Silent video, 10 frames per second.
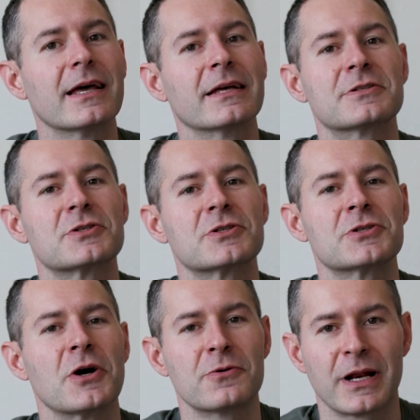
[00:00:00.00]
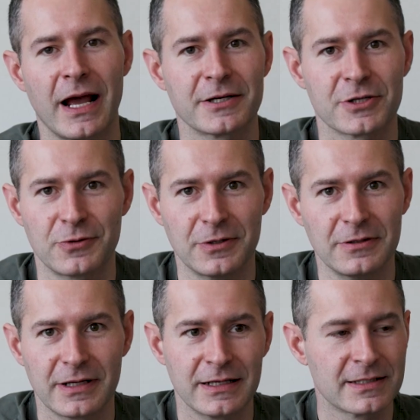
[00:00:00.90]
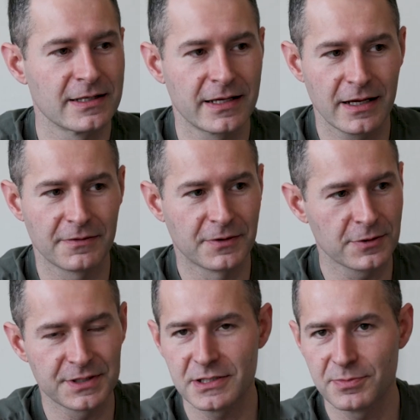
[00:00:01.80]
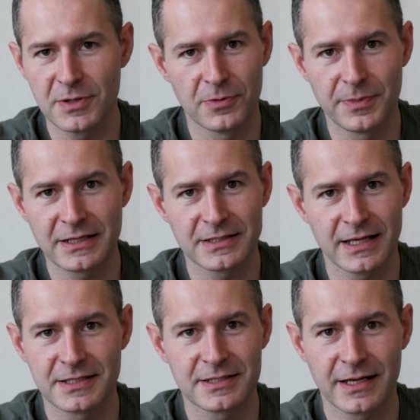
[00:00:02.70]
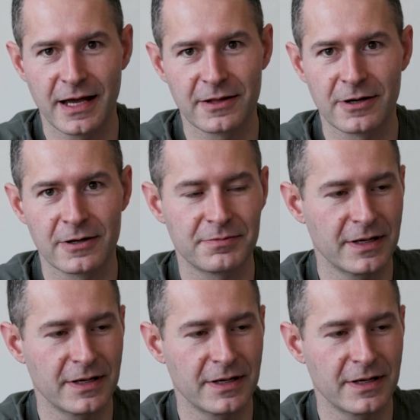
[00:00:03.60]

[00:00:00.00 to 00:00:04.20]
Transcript: it's so natural. It's like, yeah, of course these people make sense together.